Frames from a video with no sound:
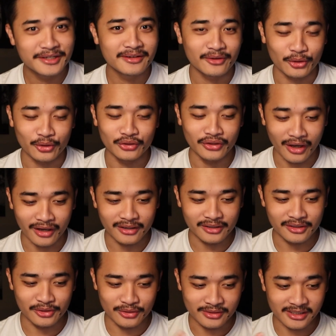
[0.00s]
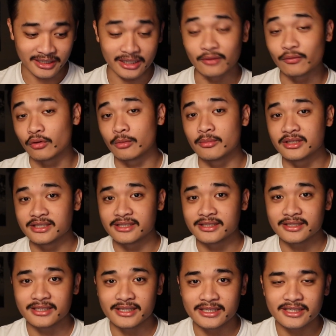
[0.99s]
or not using it for
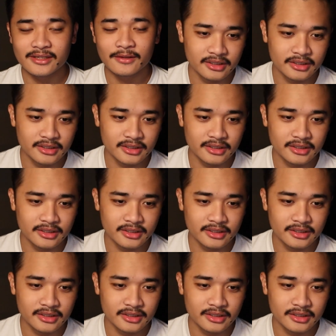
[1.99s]
businesses.